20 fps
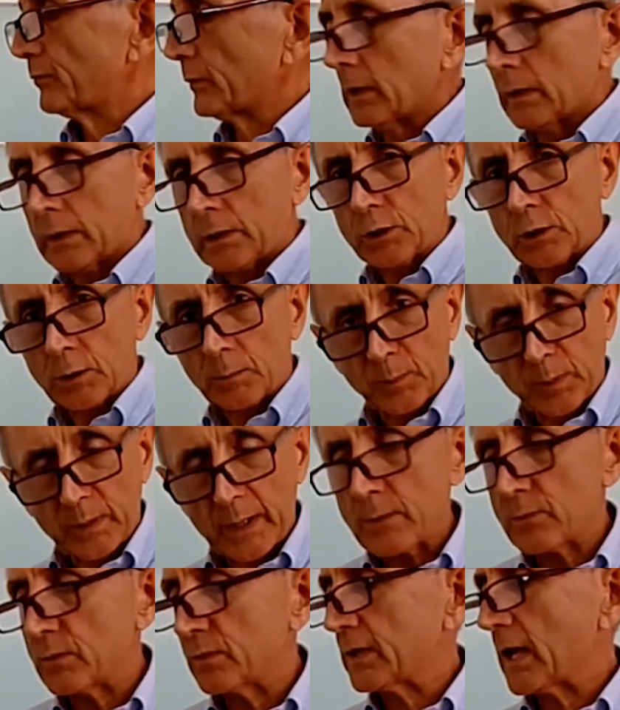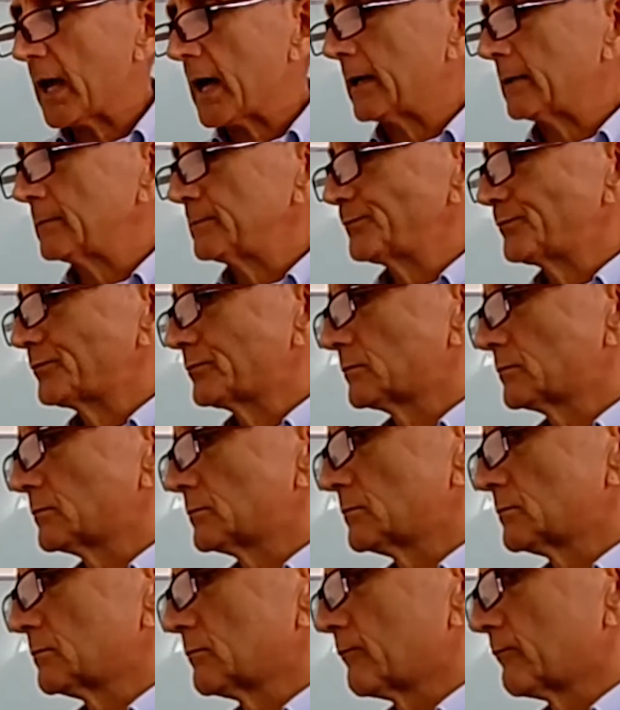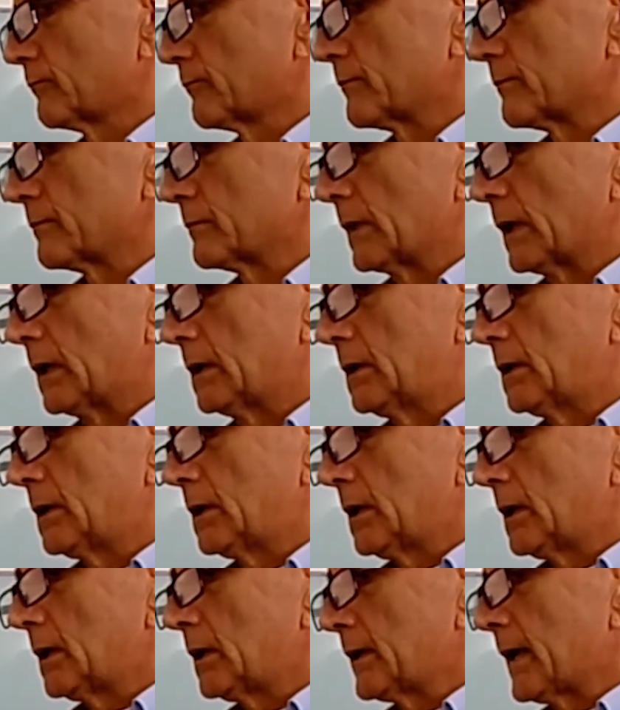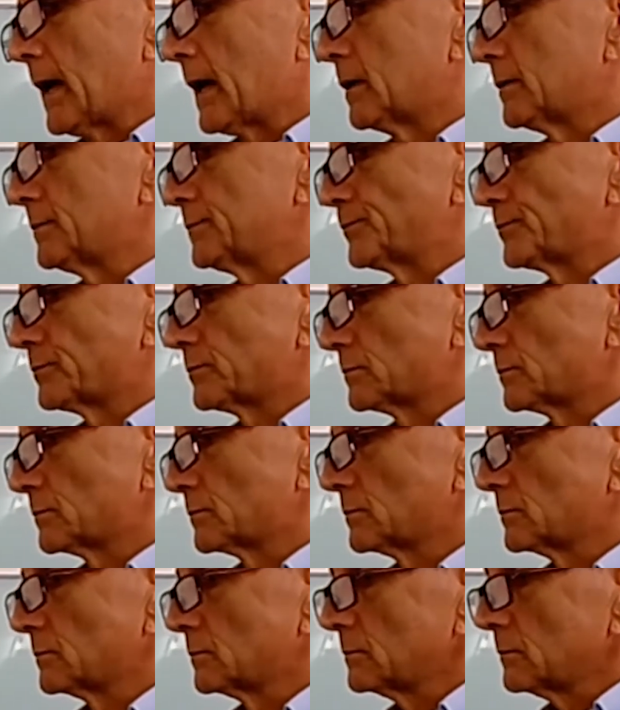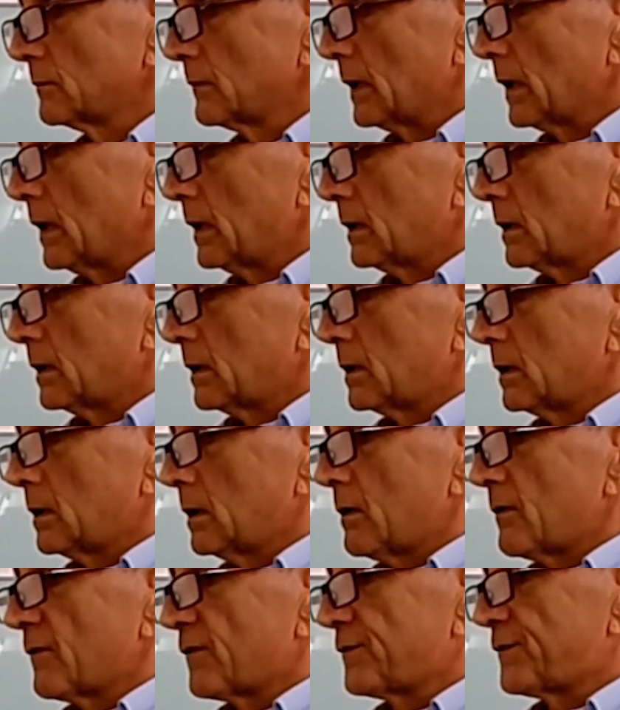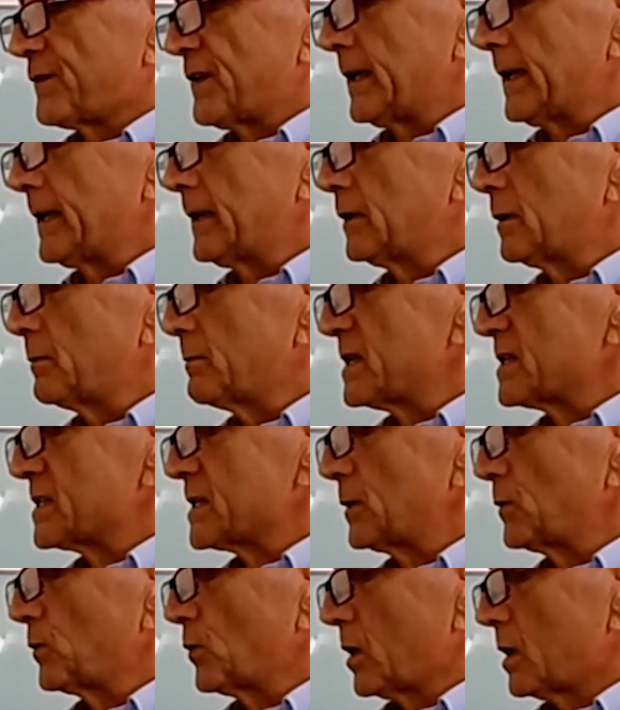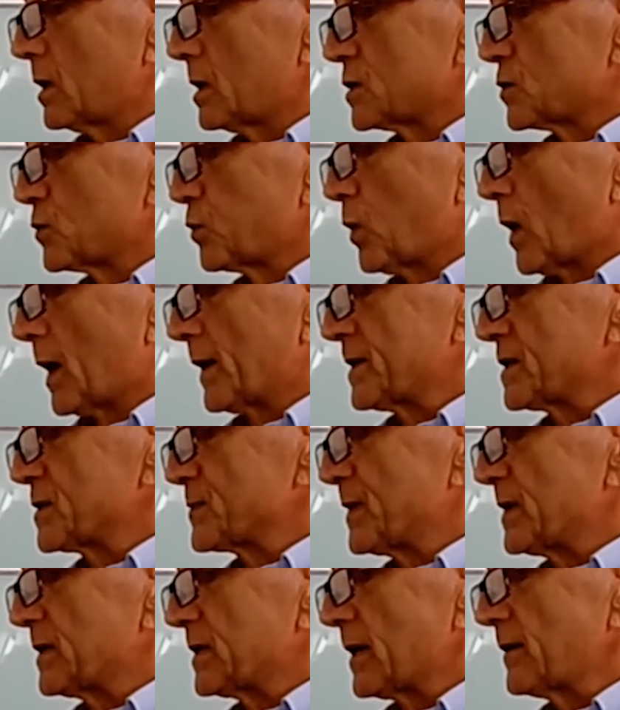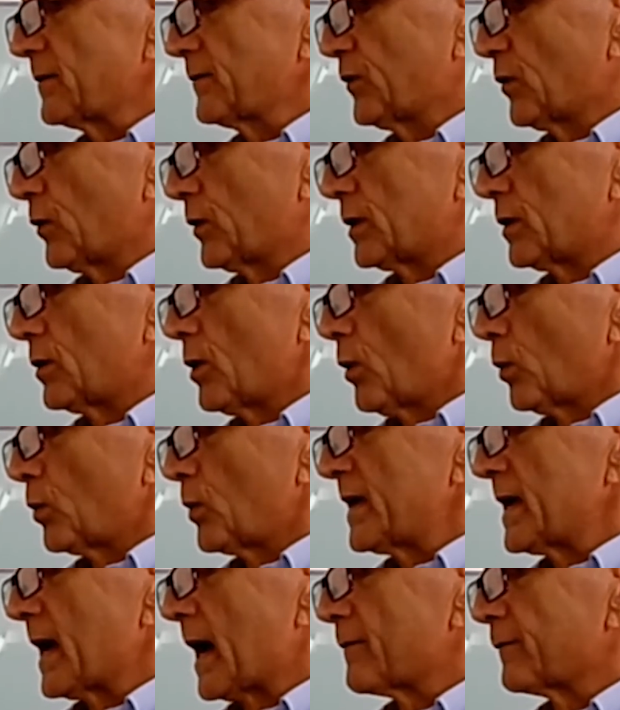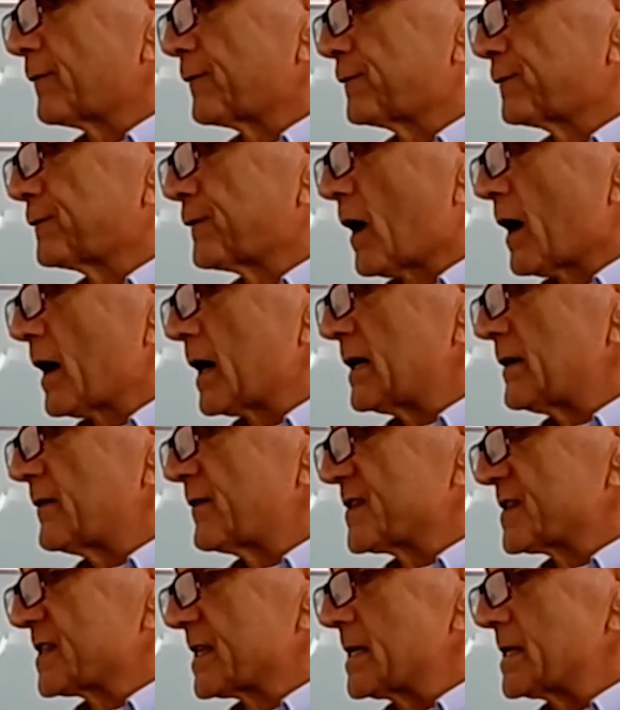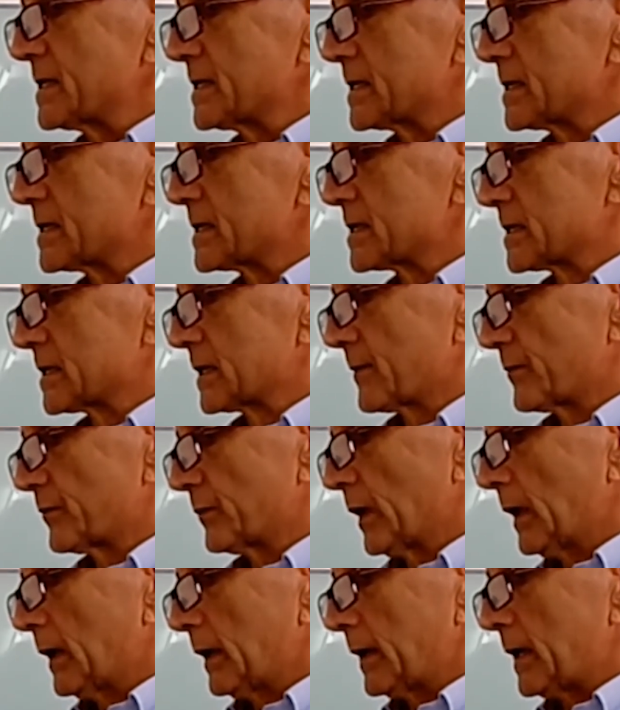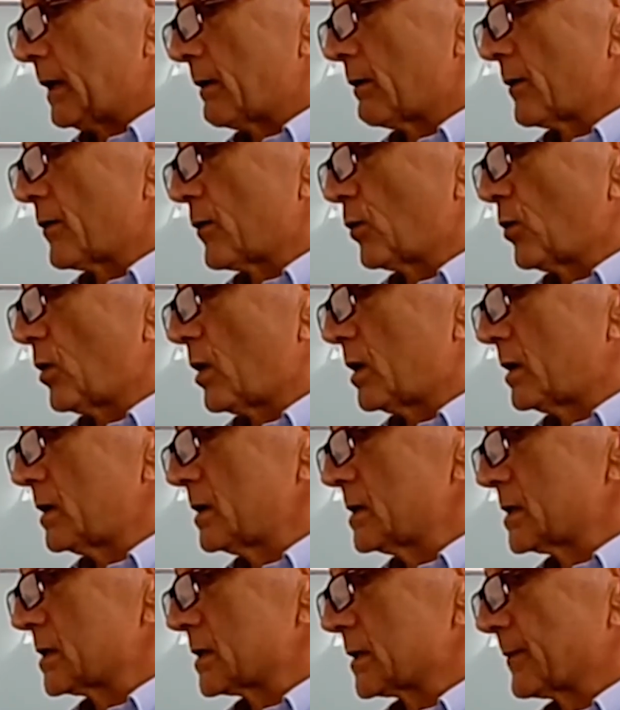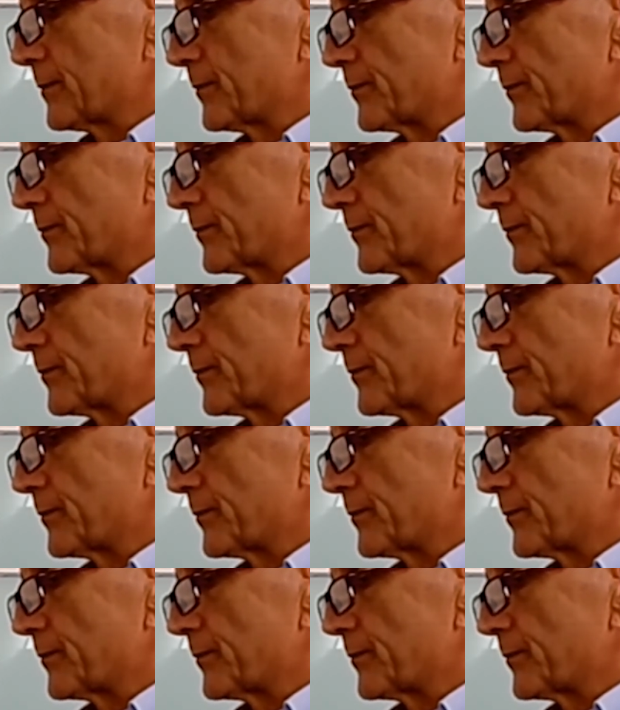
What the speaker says: you can play with that. Now, fill in the missing words. One has been done for you. We have 5 senses. Here are the words,